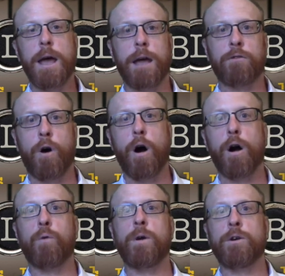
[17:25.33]
It's
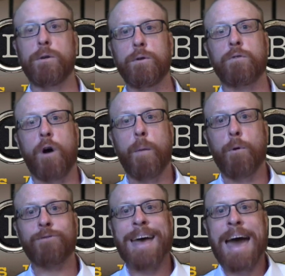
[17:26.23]
hard when you lose
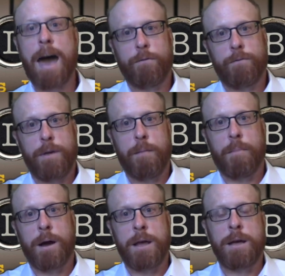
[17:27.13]
almost half of that
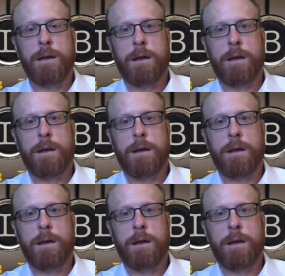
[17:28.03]
money